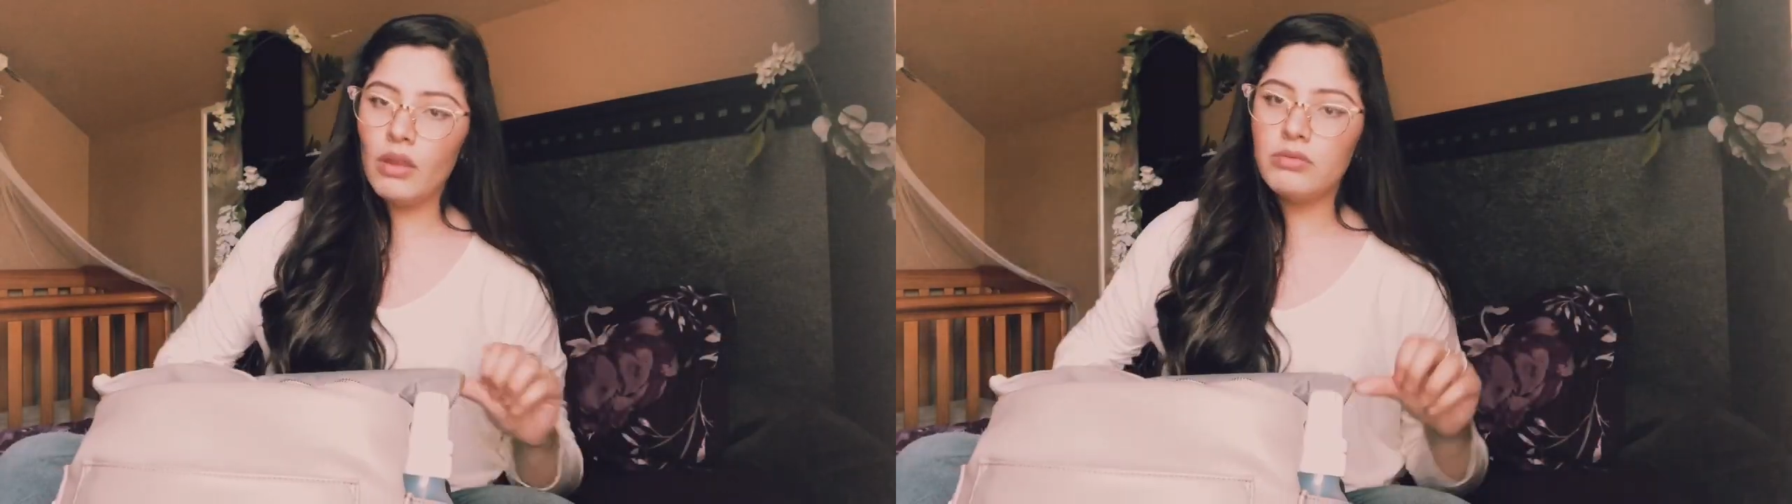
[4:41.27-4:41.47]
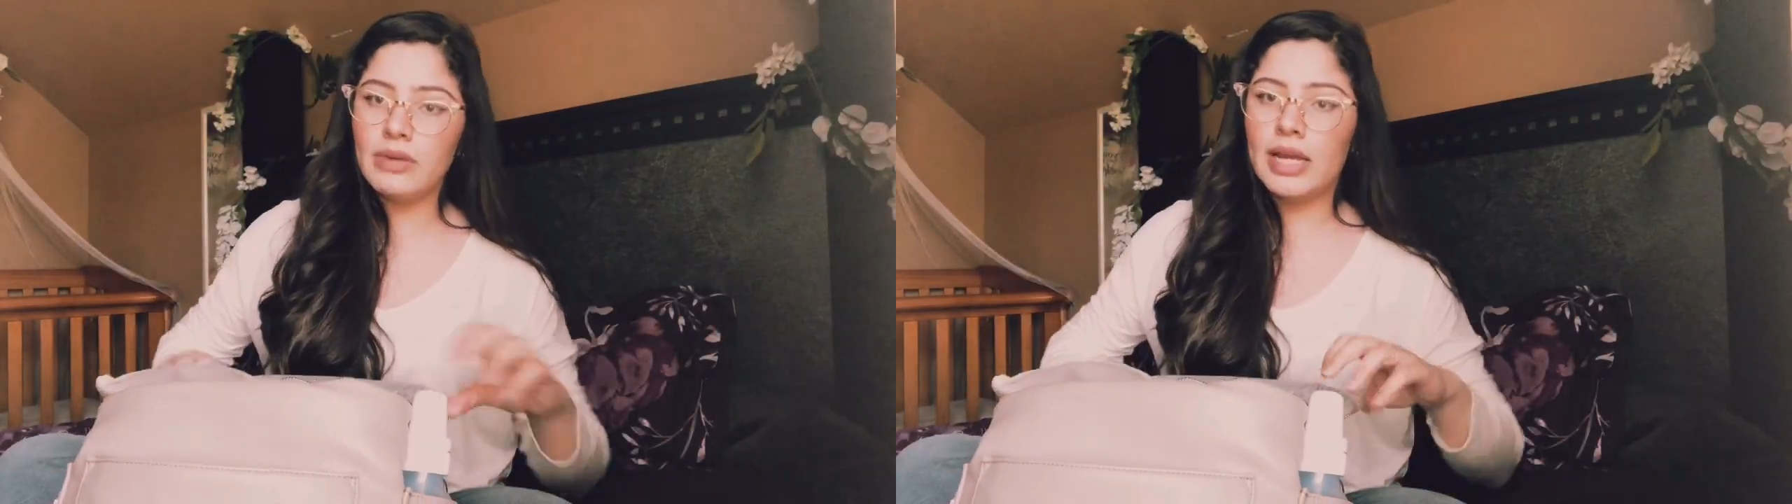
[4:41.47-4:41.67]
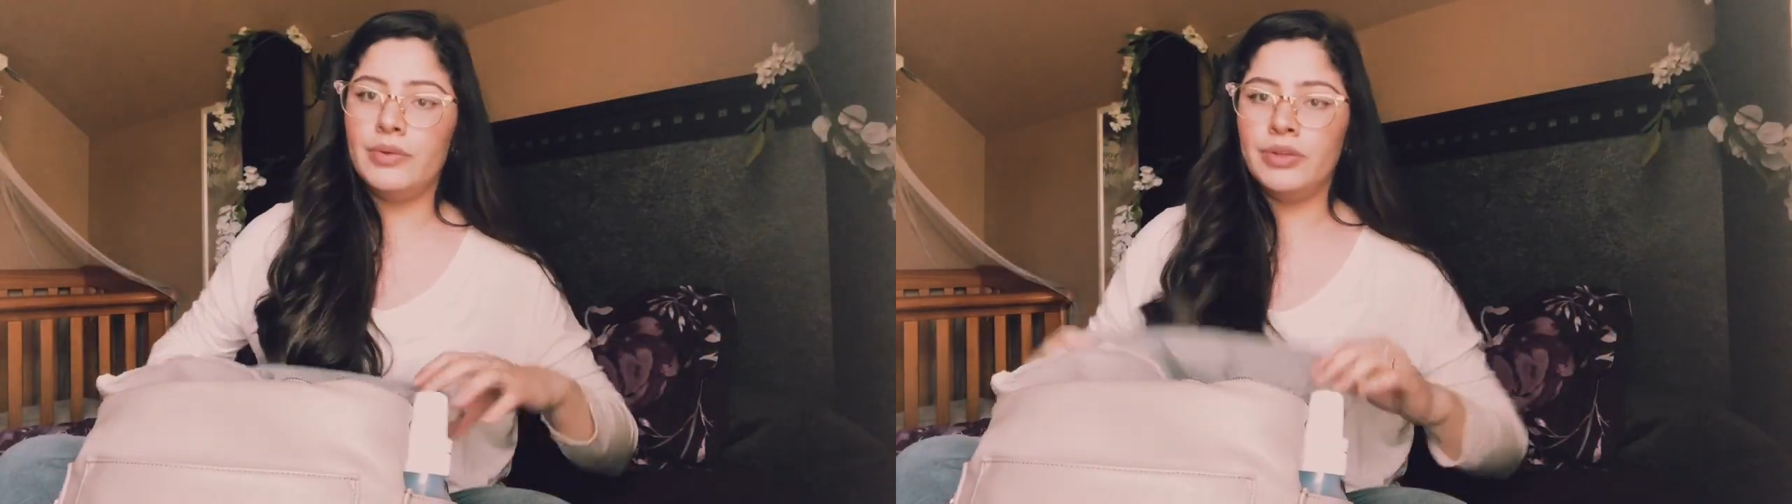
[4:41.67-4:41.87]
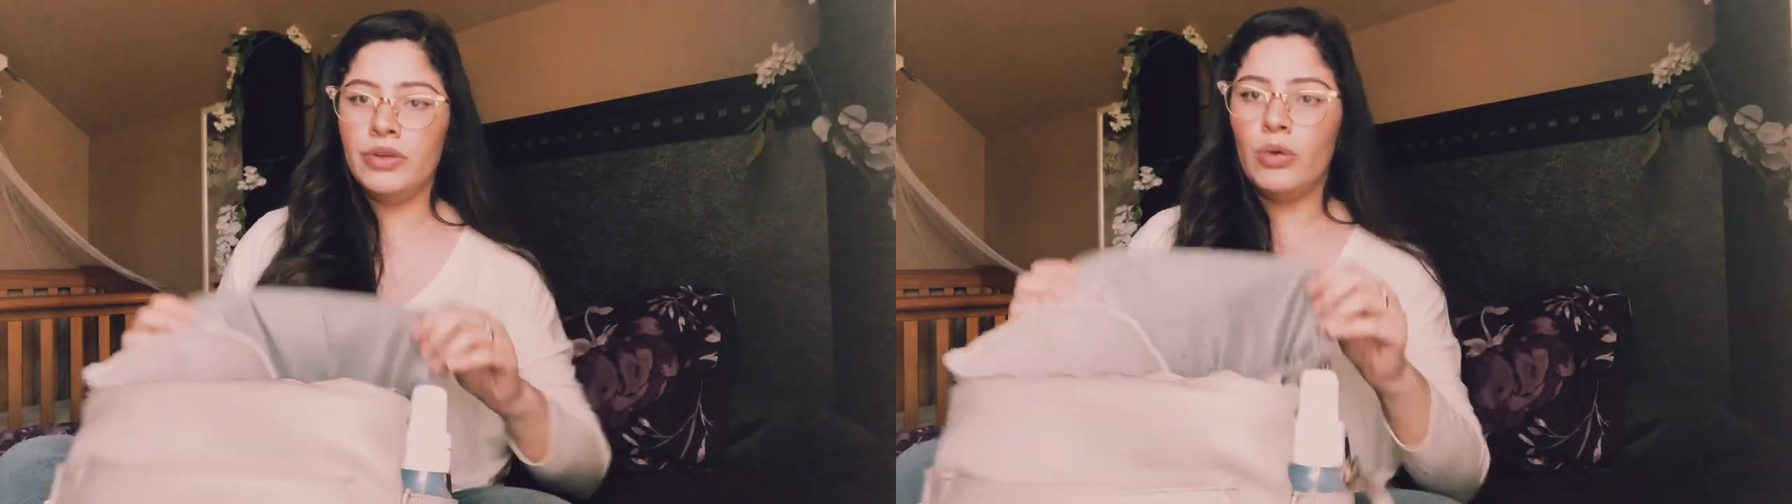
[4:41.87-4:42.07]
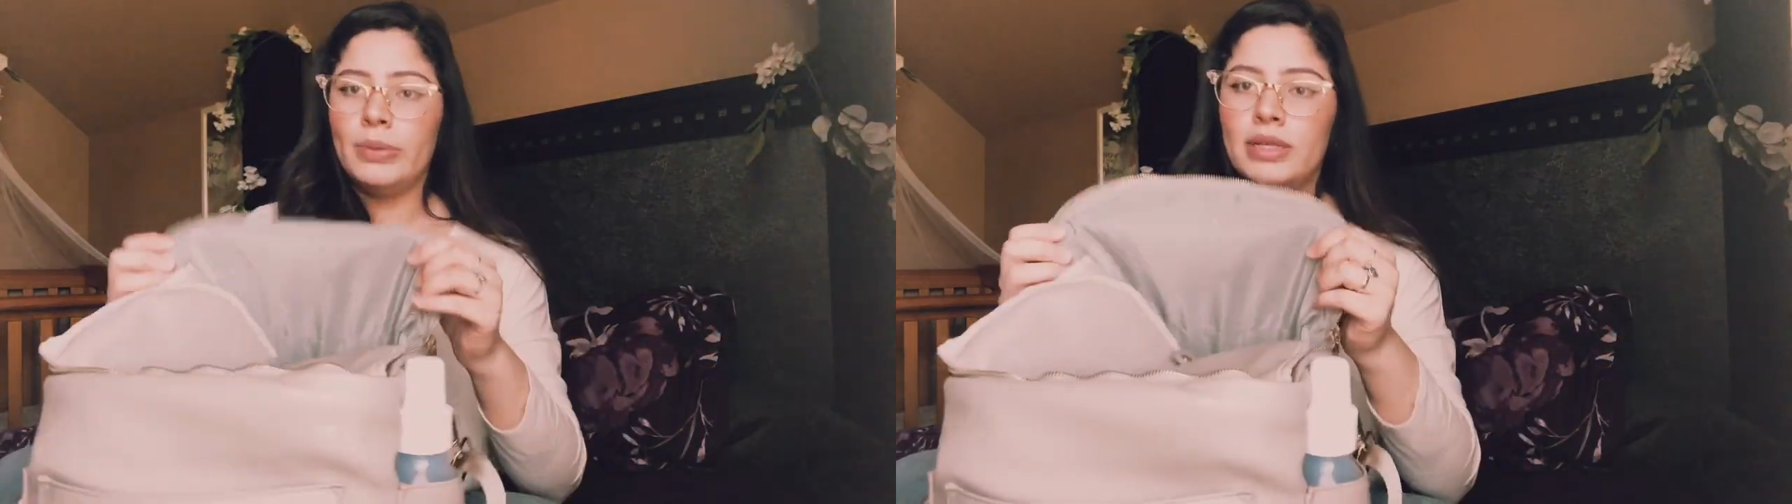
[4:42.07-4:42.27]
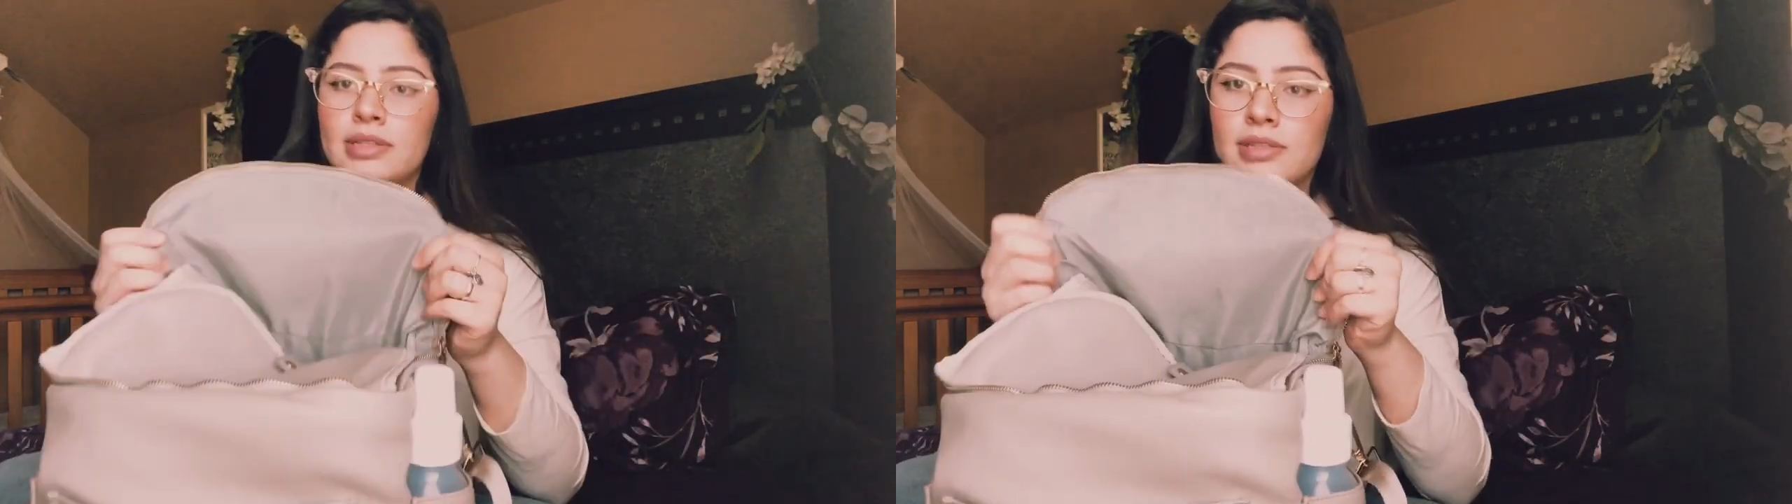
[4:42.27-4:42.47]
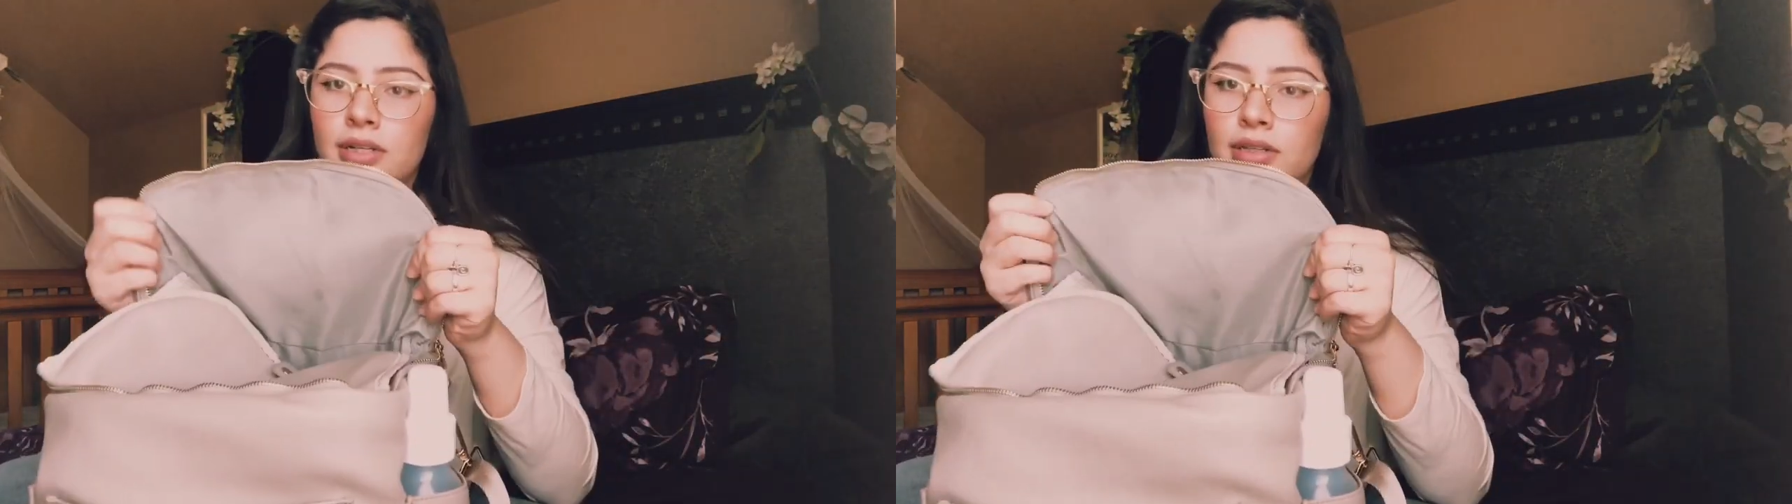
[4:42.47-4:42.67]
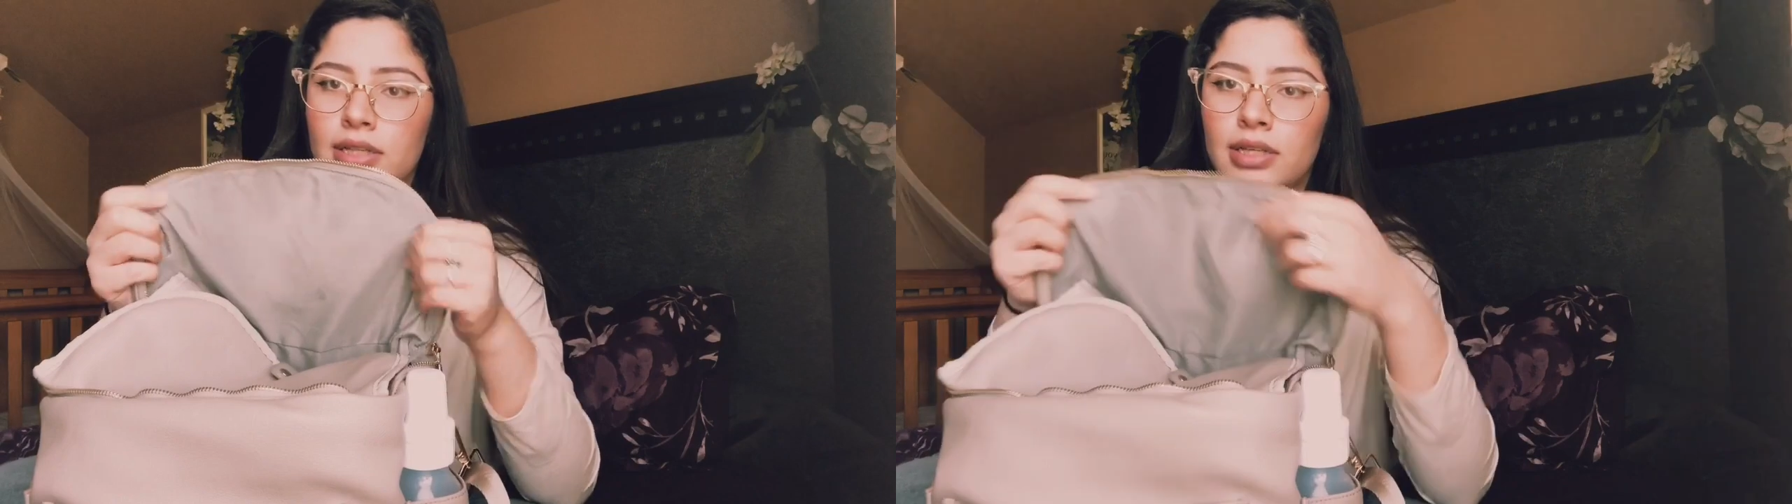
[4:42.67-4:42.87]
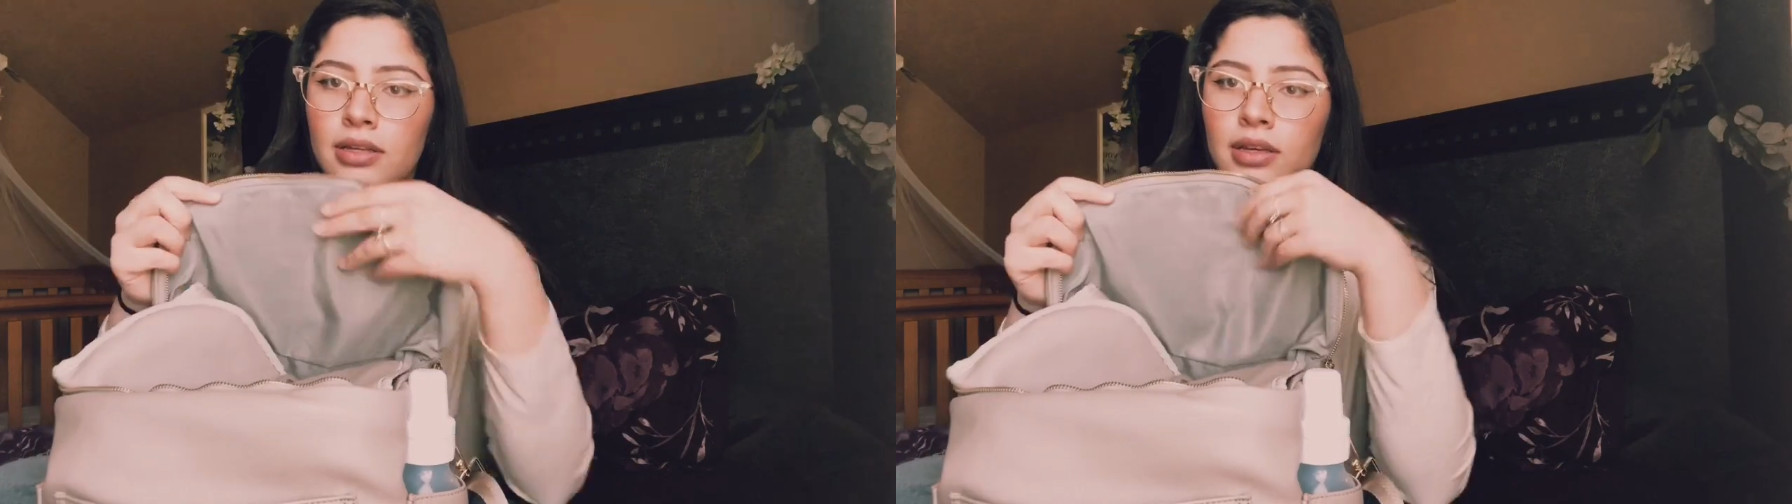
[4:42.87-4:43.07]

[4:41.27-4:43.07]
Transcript: Right when you open it, it's literally